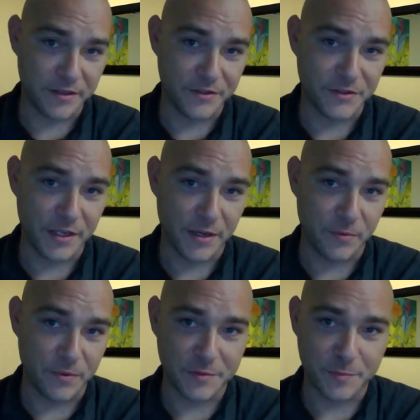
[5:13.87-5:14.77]
it was
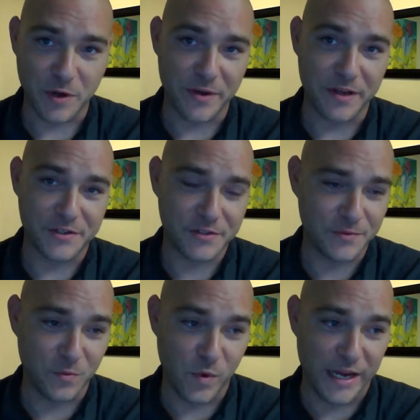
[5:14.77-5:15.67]
pretty much
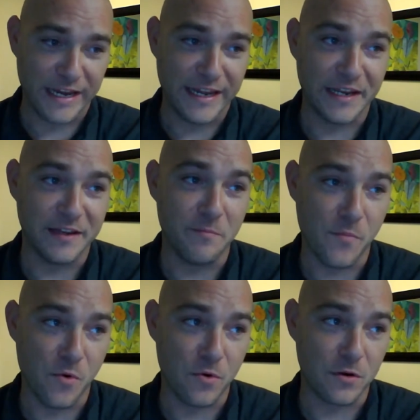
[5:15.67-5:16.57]
we needed
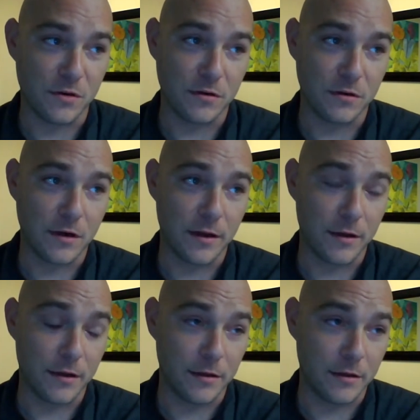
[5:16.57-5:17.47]
more
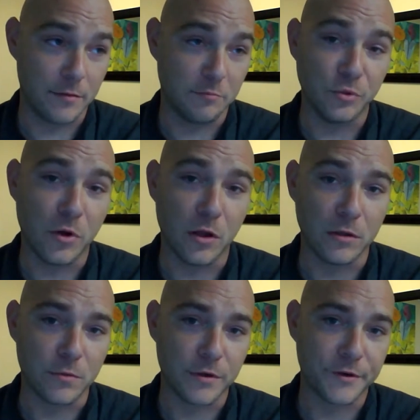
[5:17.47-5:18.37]
blue-collar
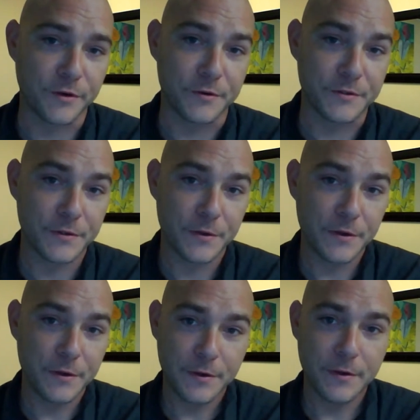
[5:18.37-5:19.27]
workers.
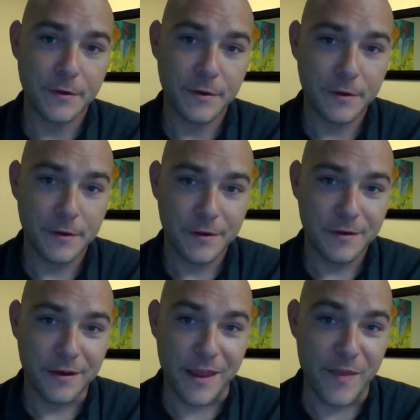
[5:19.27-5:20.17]

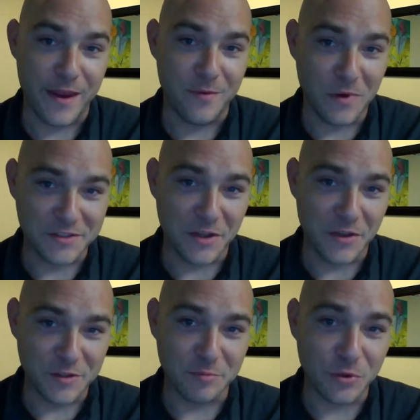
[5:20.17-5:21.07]
And then once all
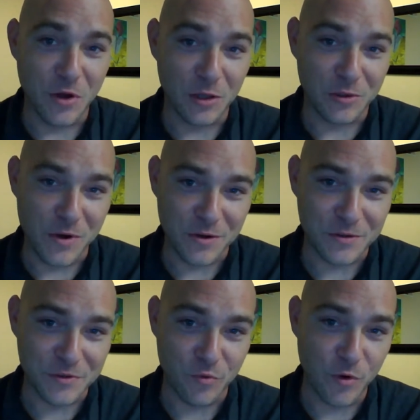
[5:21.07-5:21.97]
those blue-collar workers
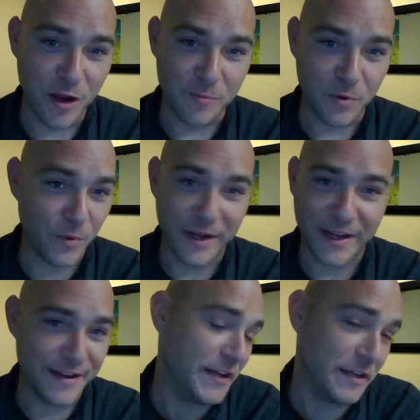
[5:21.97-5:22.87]
grew up, we didn't
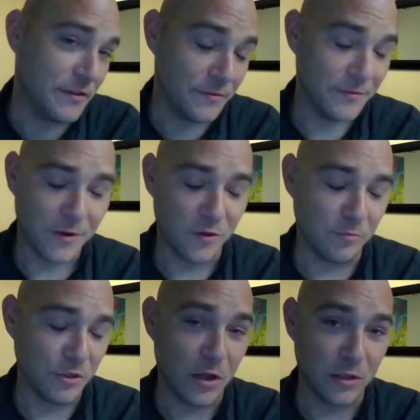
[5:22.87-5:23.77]
need all the
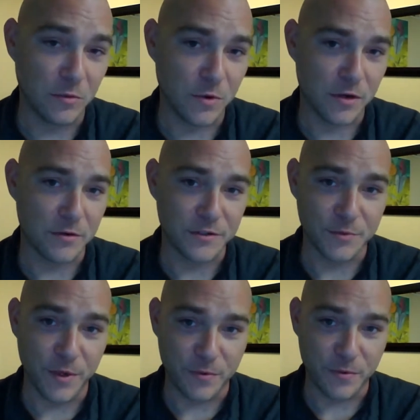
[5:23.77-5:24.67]
blue-collar workers. We
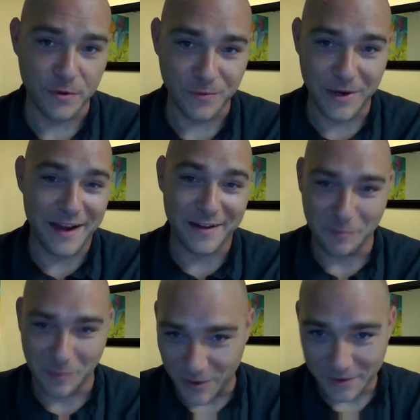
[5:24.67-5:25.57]
ended up
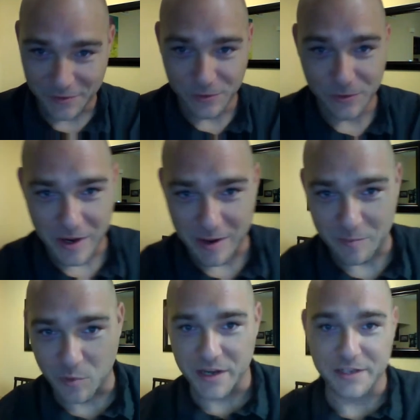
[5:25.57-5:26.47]
going through a
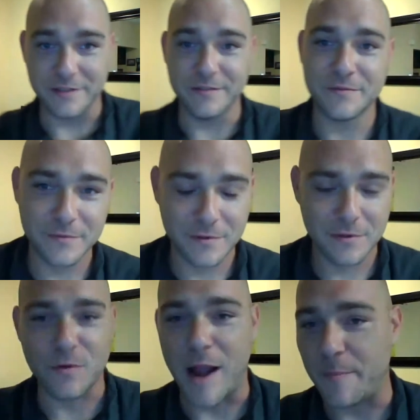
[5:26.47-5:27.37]
pretty
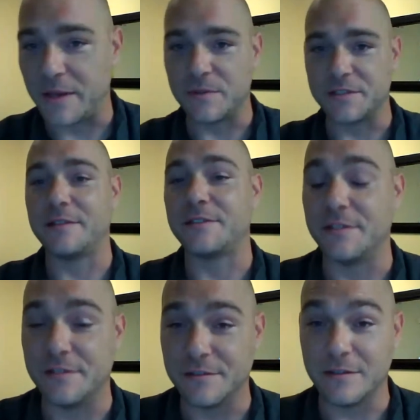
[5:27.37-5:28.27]
crappy
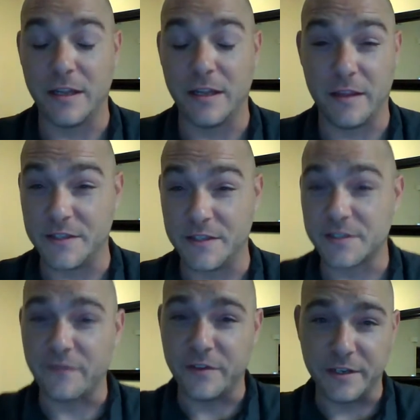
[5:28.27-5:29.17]
recession in the 70s,